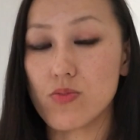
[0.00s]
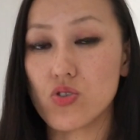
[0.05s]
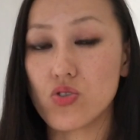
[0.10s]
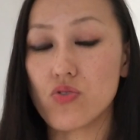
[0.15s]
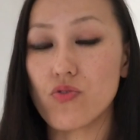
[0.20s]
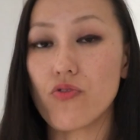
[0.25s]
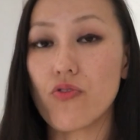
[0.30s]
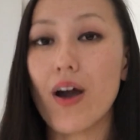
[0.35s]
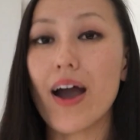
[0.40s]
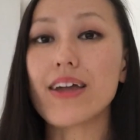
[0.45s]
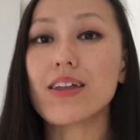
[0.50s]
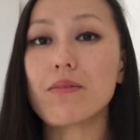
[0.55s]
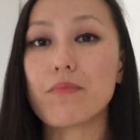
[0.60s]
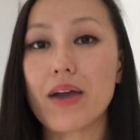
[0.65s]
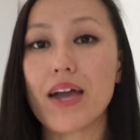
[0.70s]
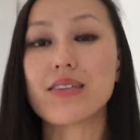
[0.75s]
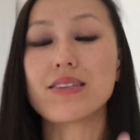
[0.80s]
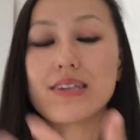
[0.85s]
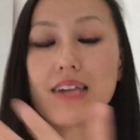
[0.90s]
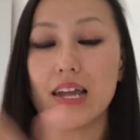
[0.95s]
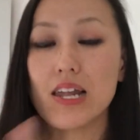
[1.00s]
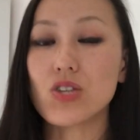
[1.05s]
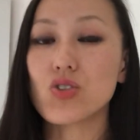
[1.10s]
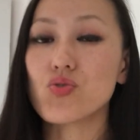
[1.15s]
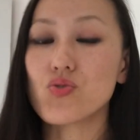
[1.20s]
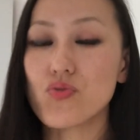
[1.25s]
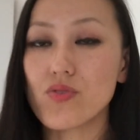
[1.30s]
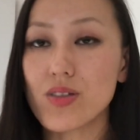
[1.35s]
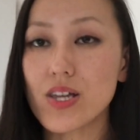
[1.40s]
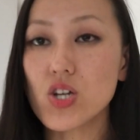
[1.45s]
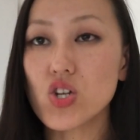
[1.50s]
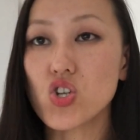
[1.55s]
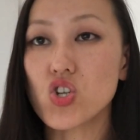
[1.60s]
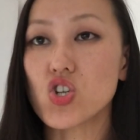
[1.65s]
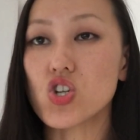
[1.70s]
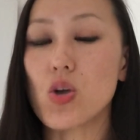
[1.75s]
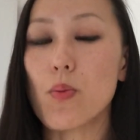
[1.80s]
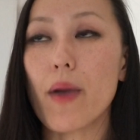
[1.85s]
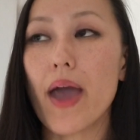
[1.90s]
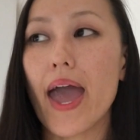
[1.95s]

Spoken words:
to find a man to get into a relationship,